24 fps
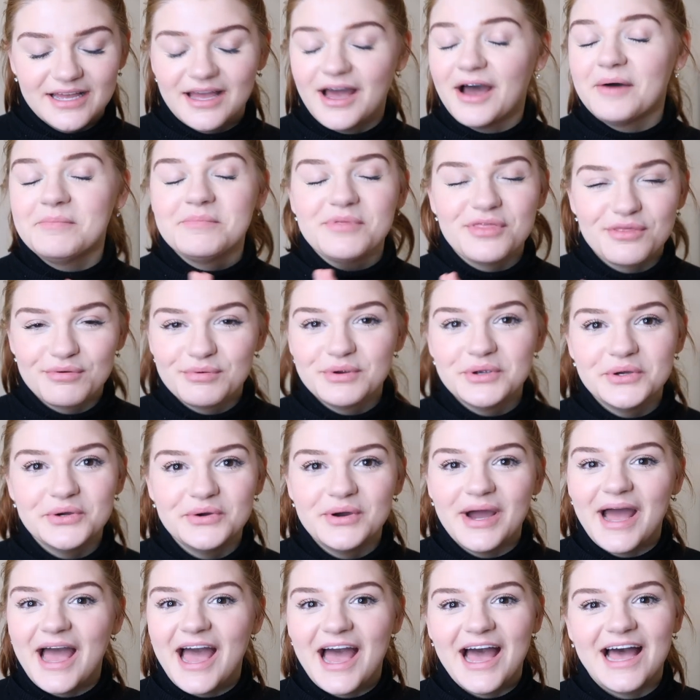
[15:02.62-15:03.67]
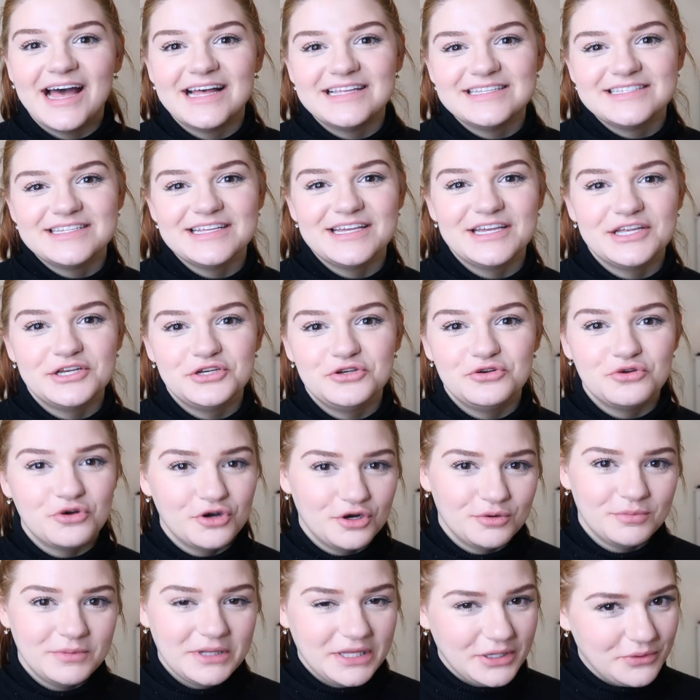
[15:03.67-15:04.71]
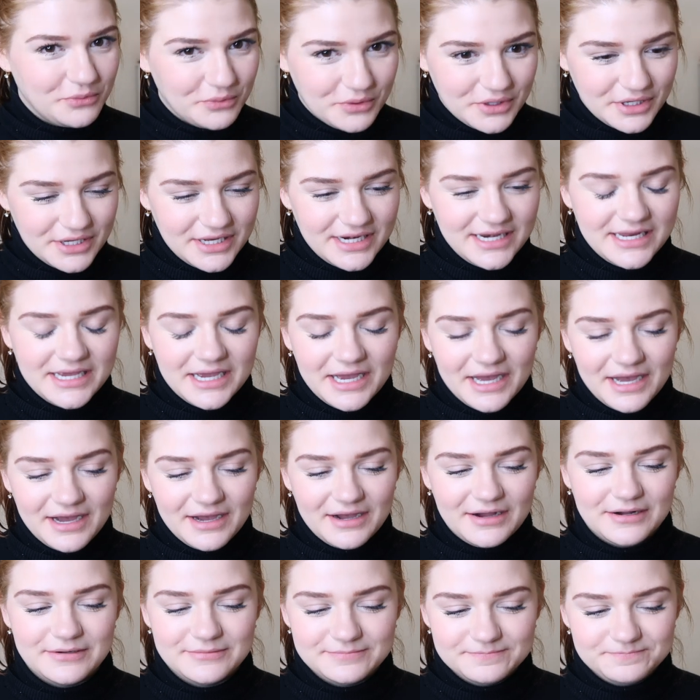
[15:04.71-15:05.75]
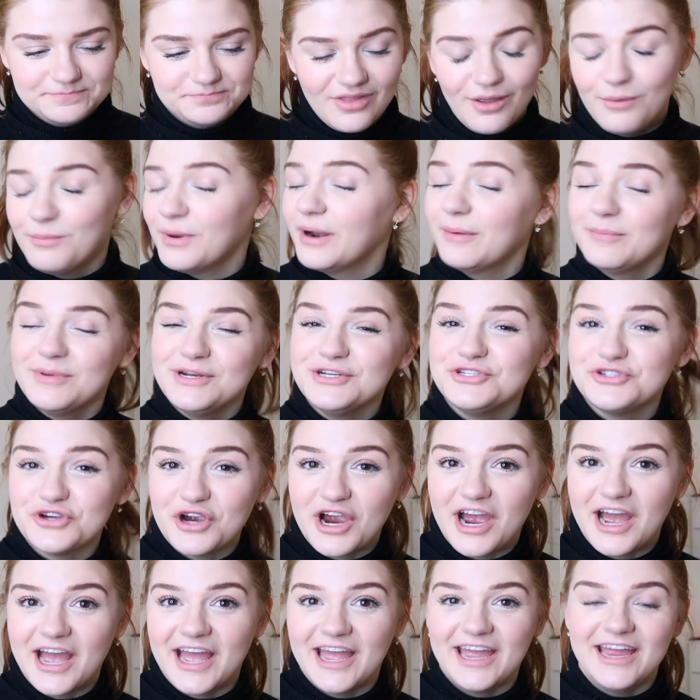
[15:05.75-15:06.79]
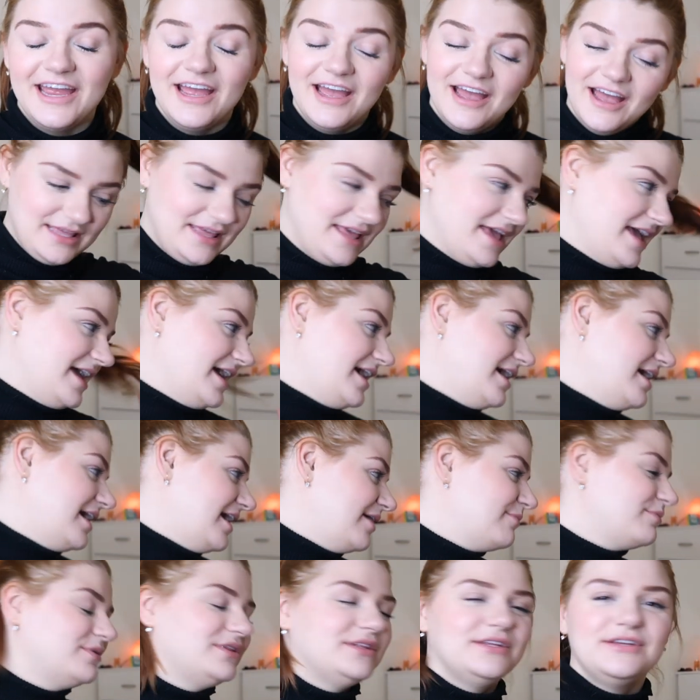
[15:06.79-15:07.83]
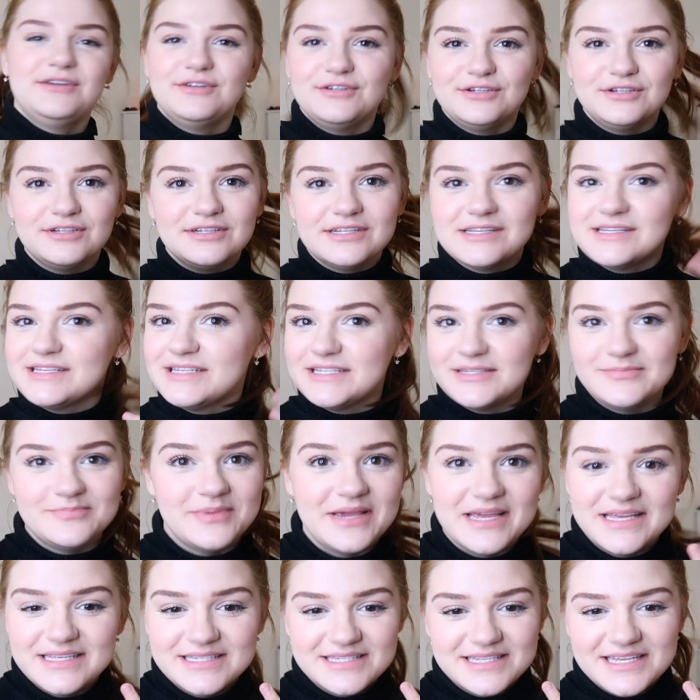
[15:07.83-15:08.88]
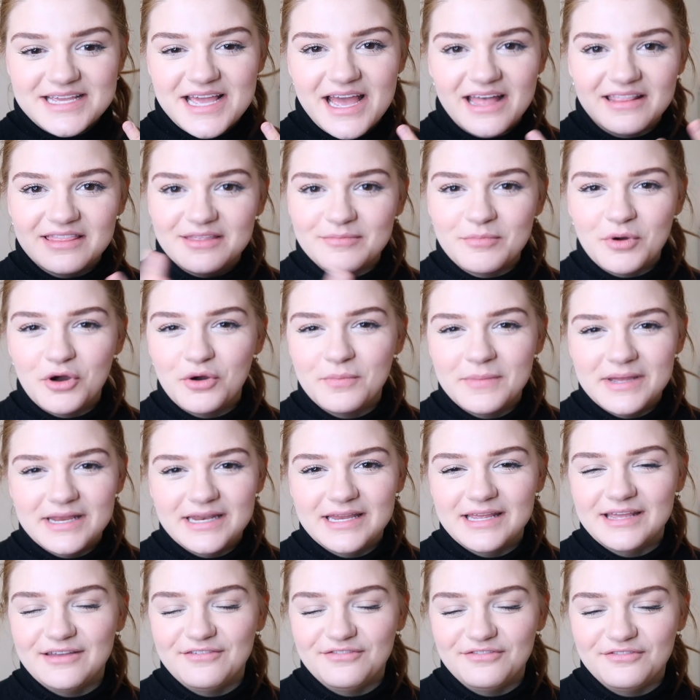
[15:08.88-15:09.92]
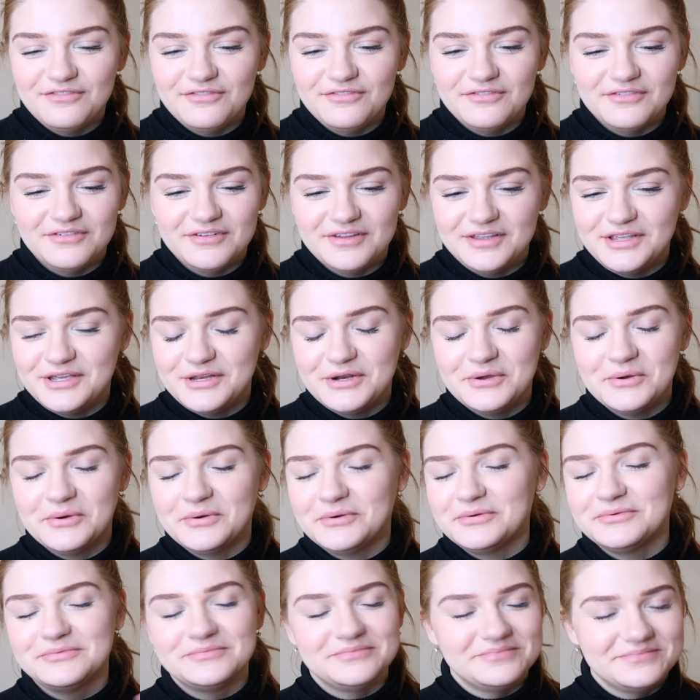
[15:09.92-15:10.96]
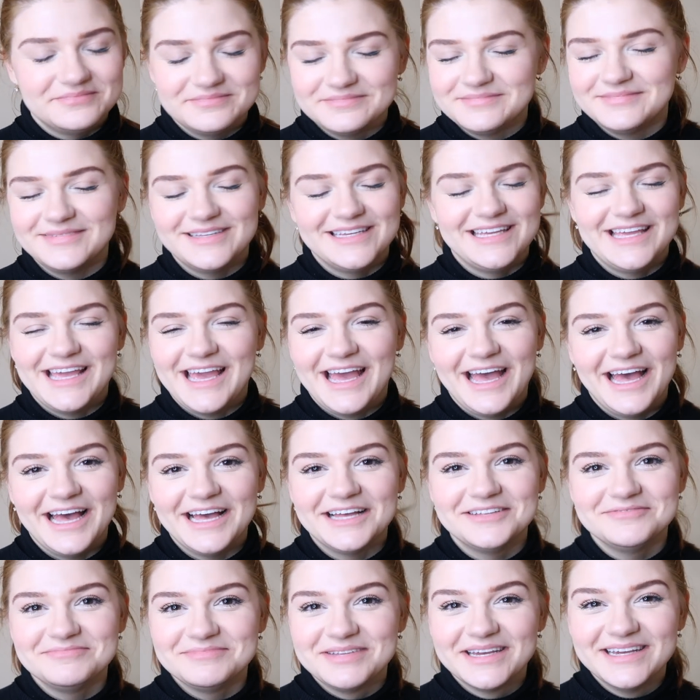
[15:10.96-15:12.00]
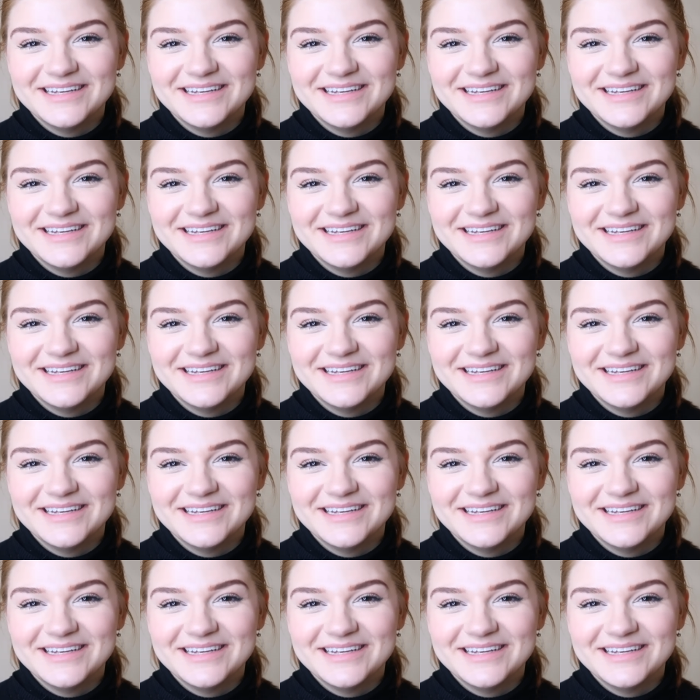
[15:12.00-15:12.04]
come through as it normally would. But I'm gonna try. Yeah, I'm a little spacey at the moment, if you know. Yeah,